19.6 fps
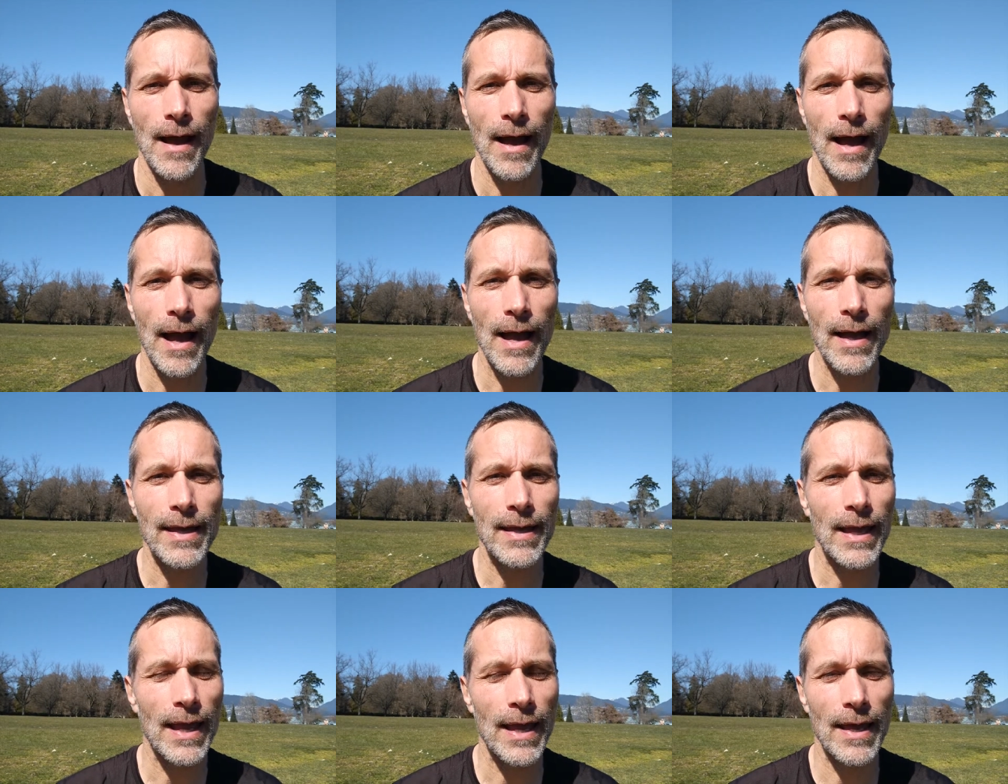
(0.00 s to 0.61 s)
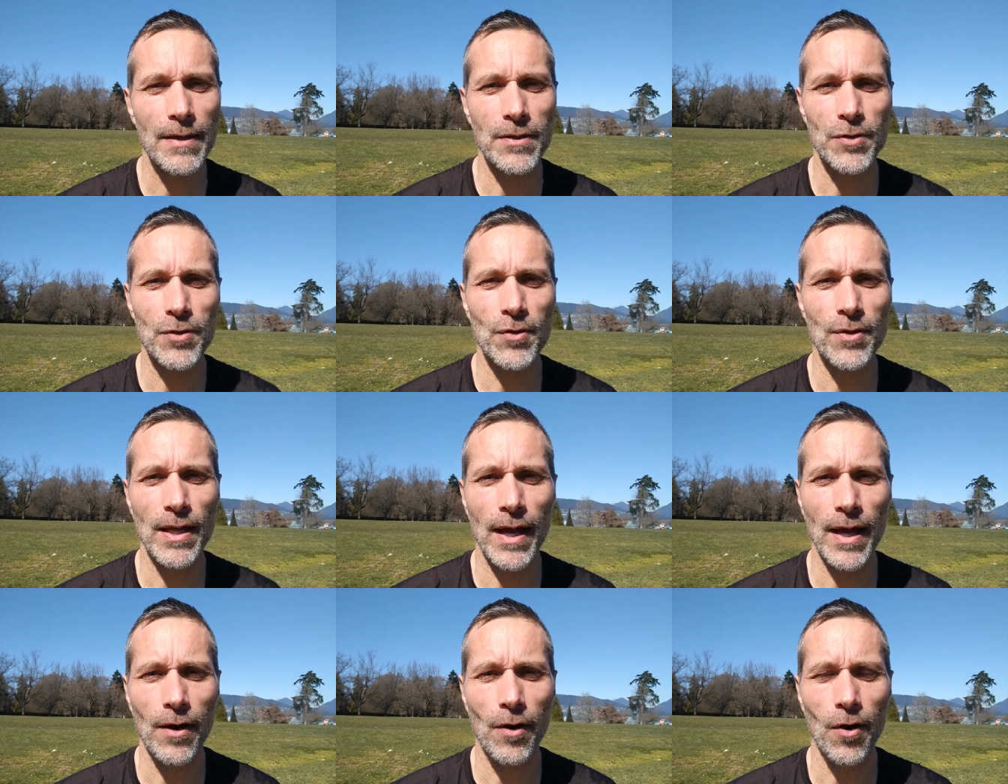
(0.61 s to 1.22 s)
I can't do
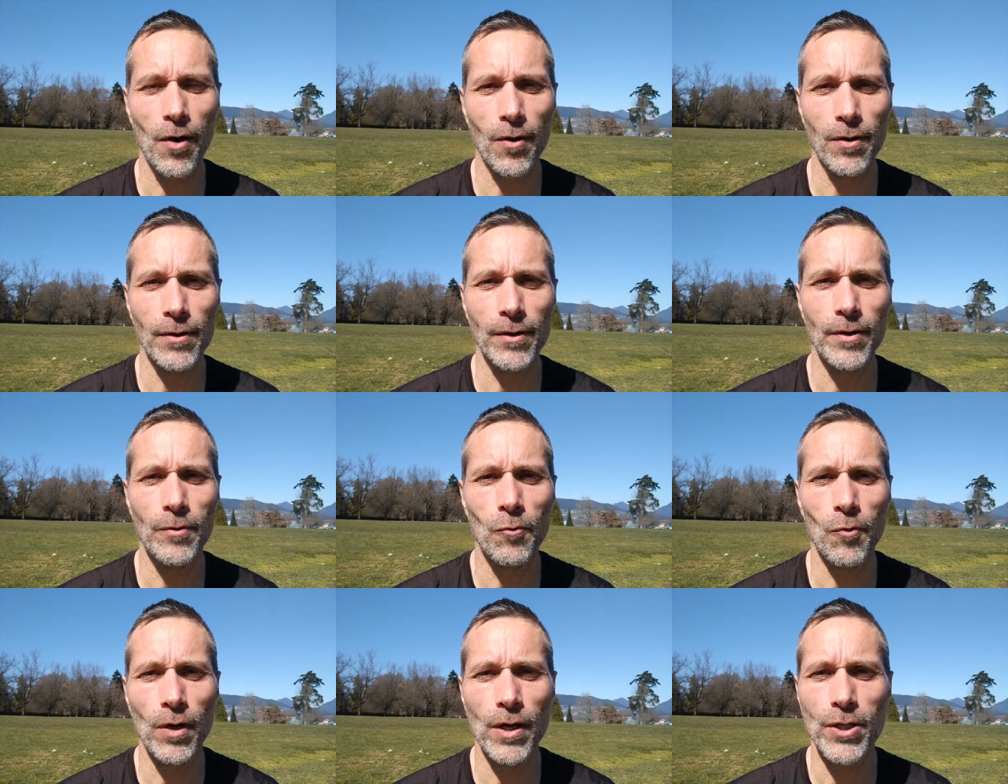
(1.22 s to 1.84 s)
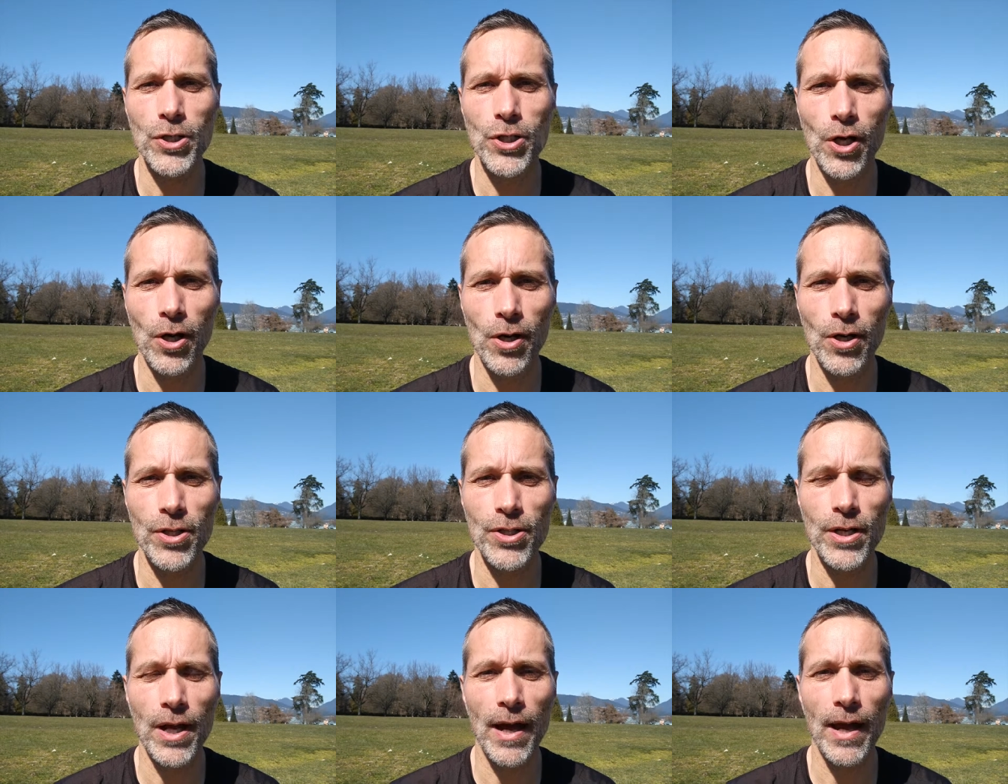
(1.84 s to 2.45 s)
that all in one
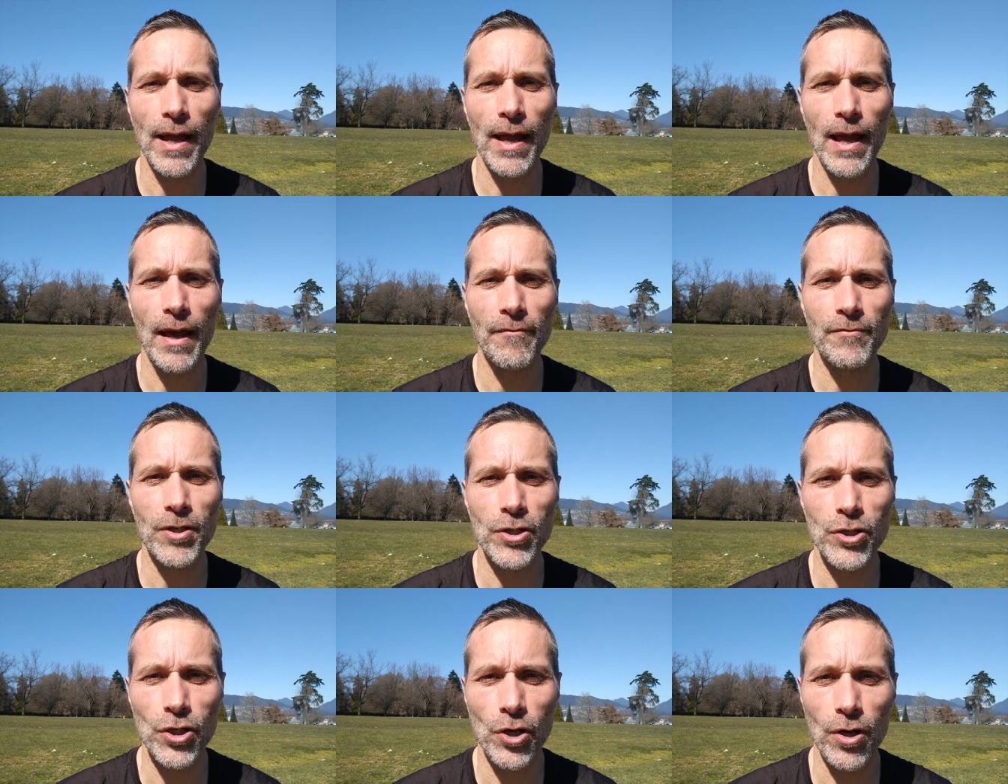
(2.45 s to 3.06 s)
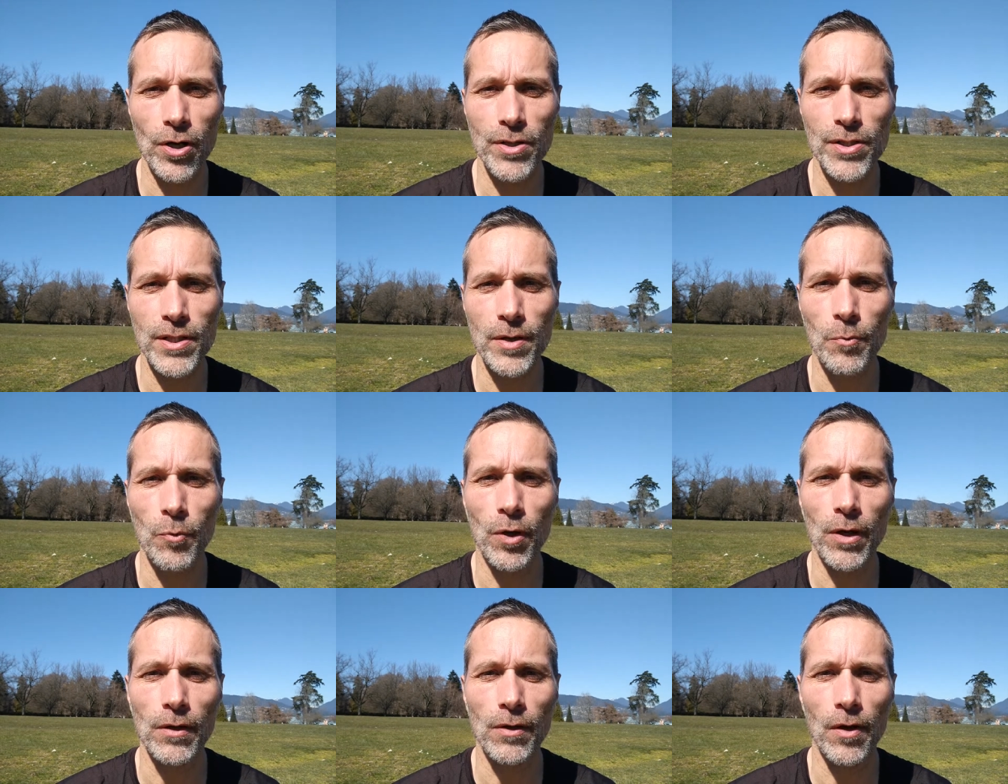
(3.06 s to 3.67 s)
charge. I have to charge
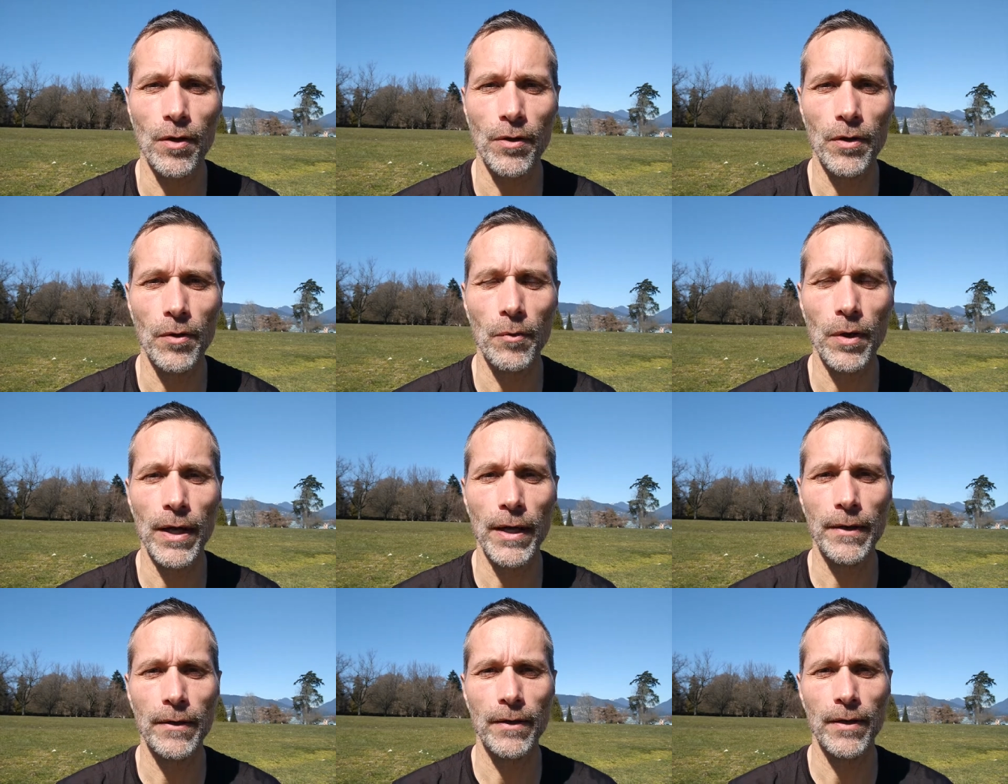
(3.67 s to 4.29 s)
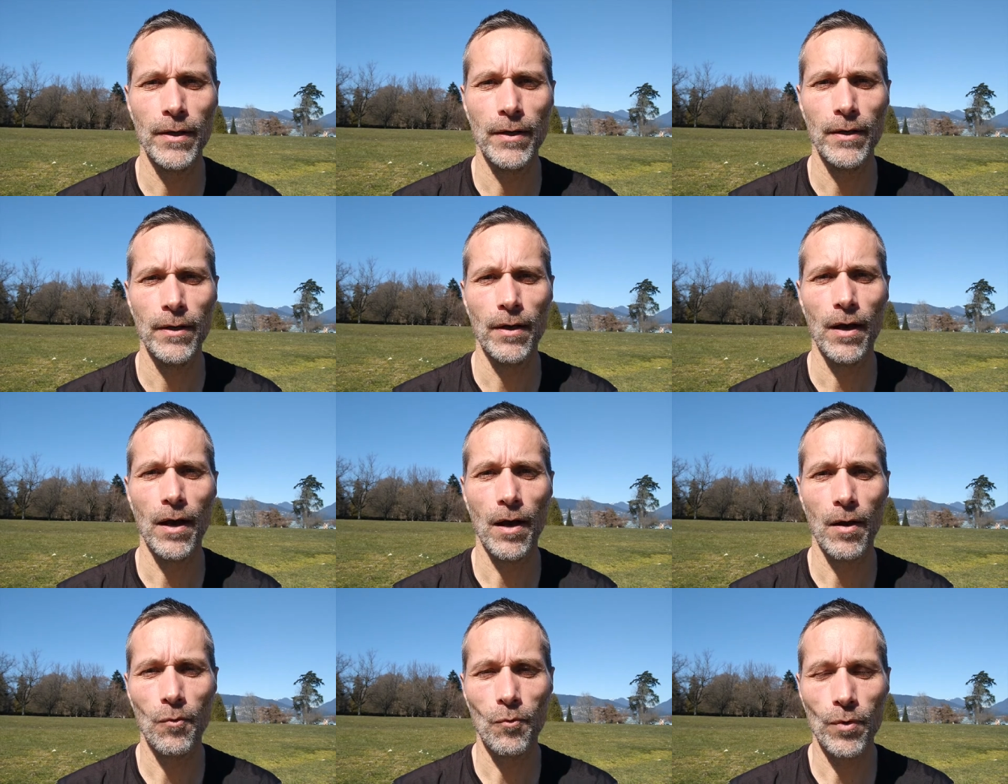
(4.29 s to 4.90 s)
somewhere along the way
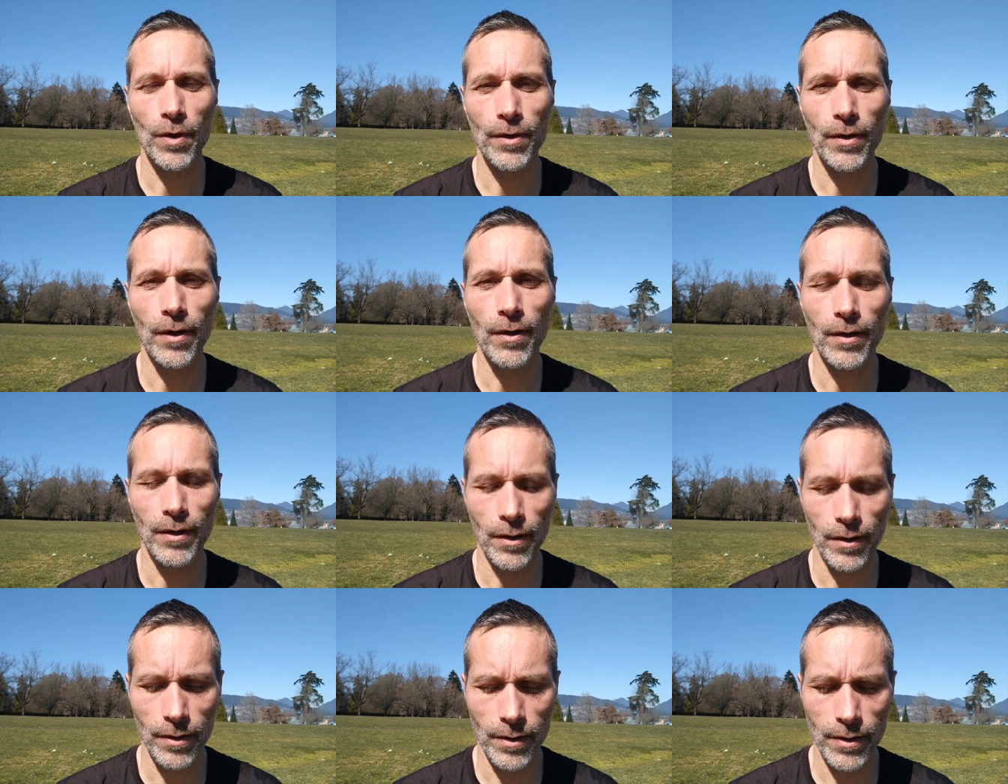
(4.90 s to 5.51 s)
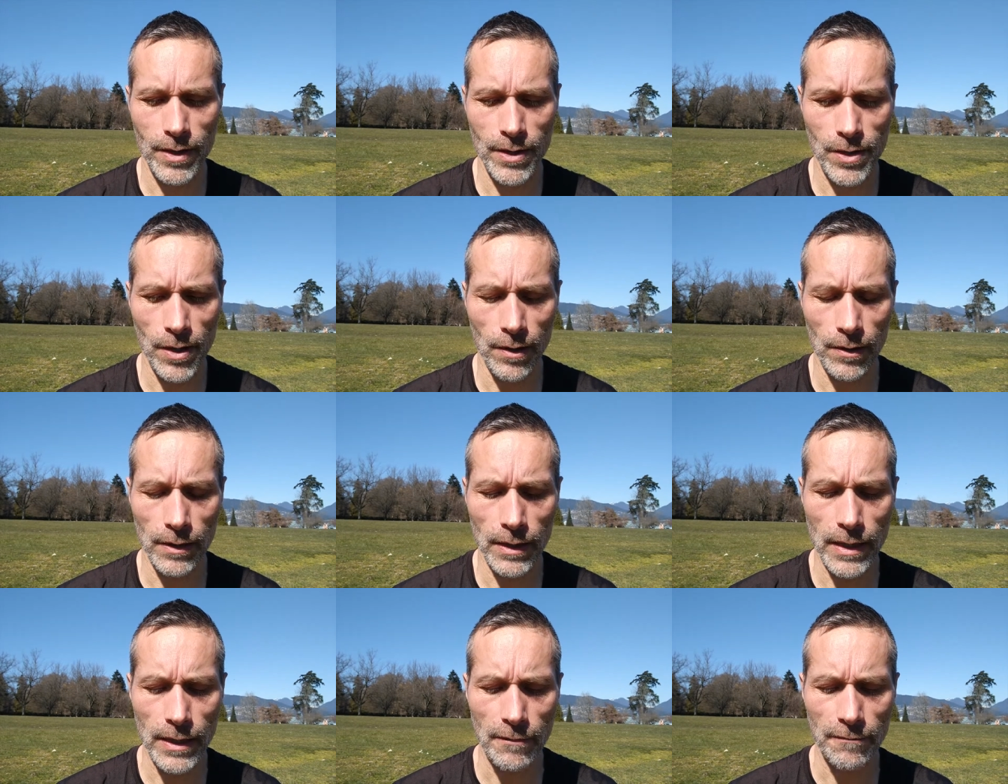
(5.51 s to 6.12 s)
with our
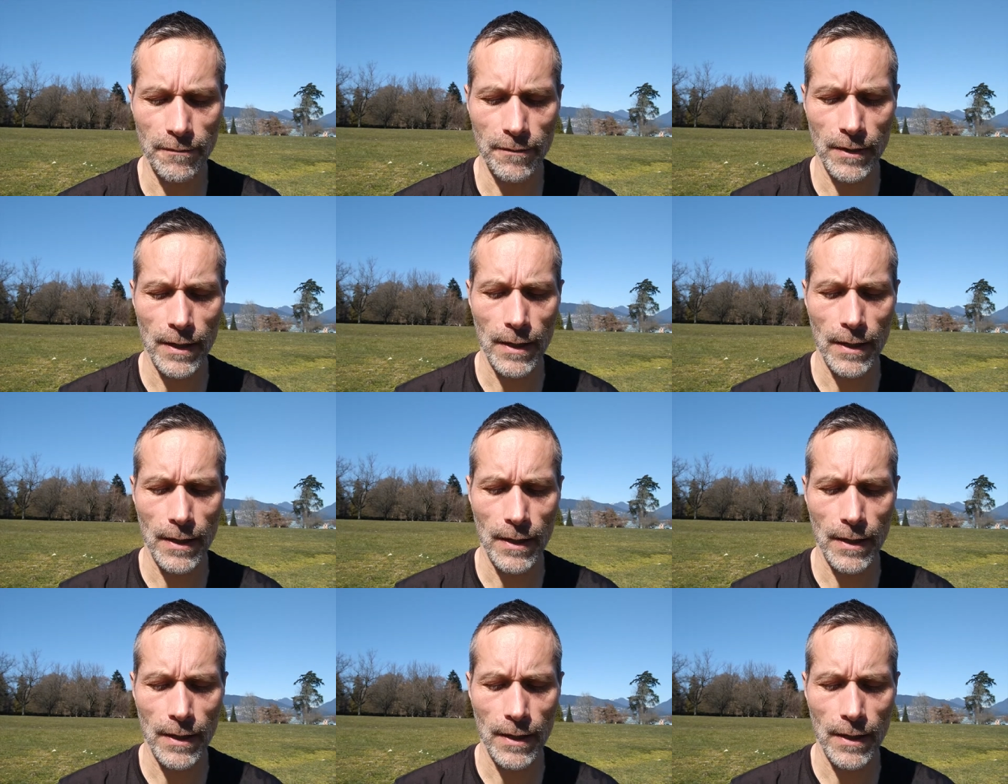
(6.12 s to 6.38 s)
Nissan Leaf.